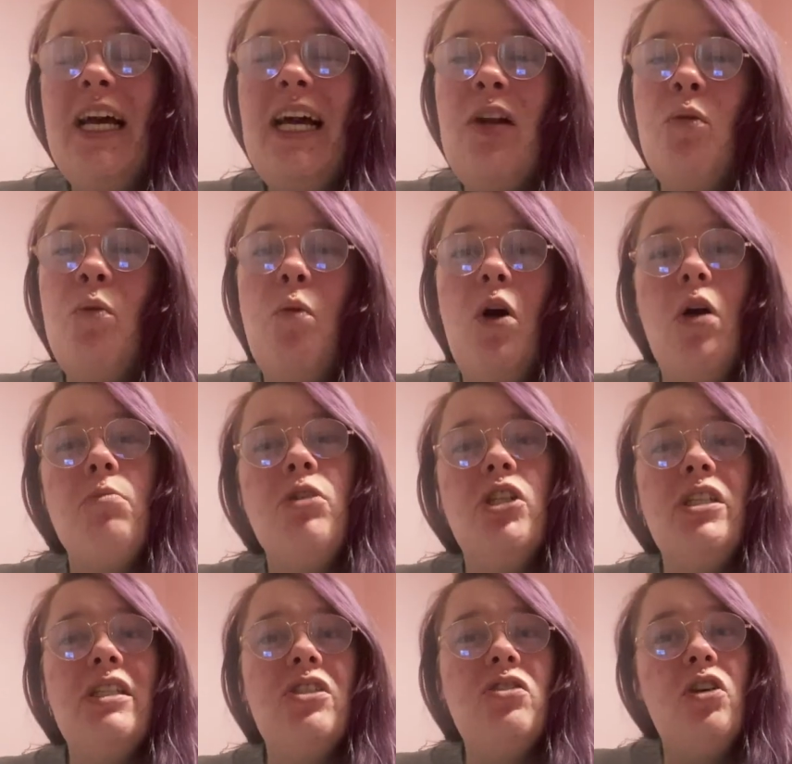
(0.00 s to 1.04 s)
and what I'm
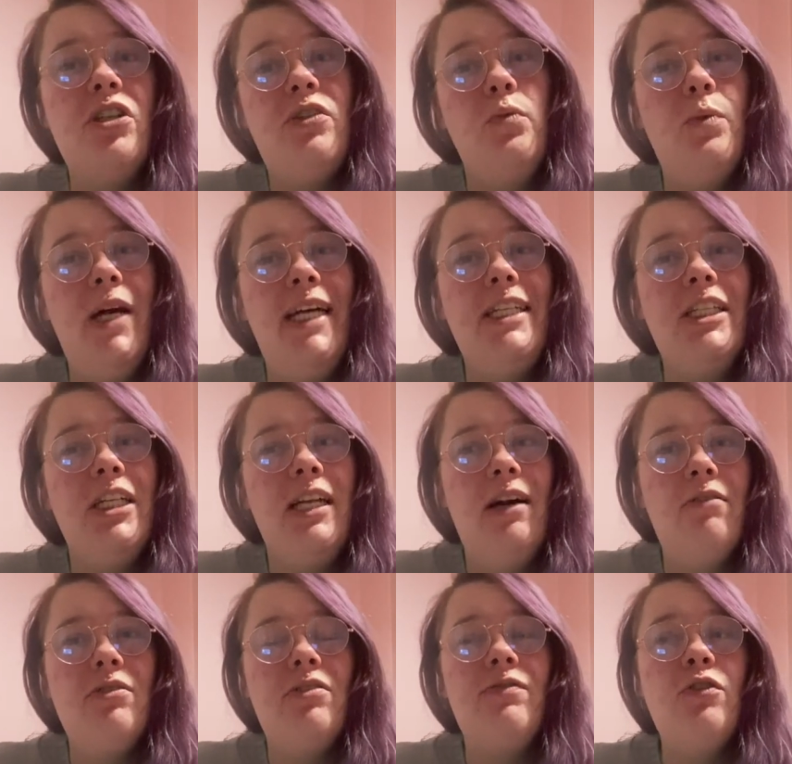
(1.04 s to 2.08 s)
going to decide to wear to go
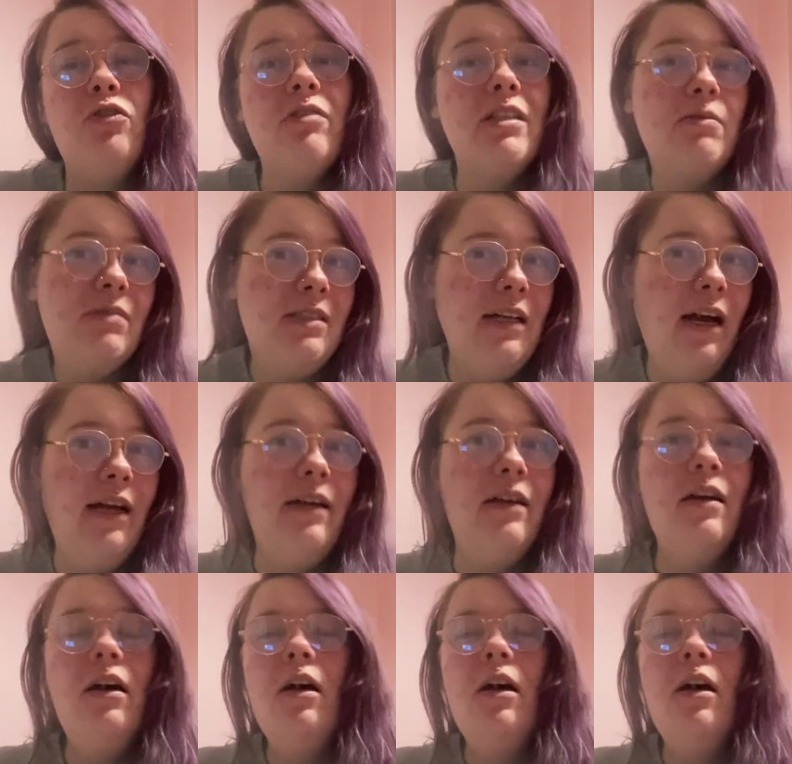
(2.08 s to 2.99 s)
down for Christmas Day.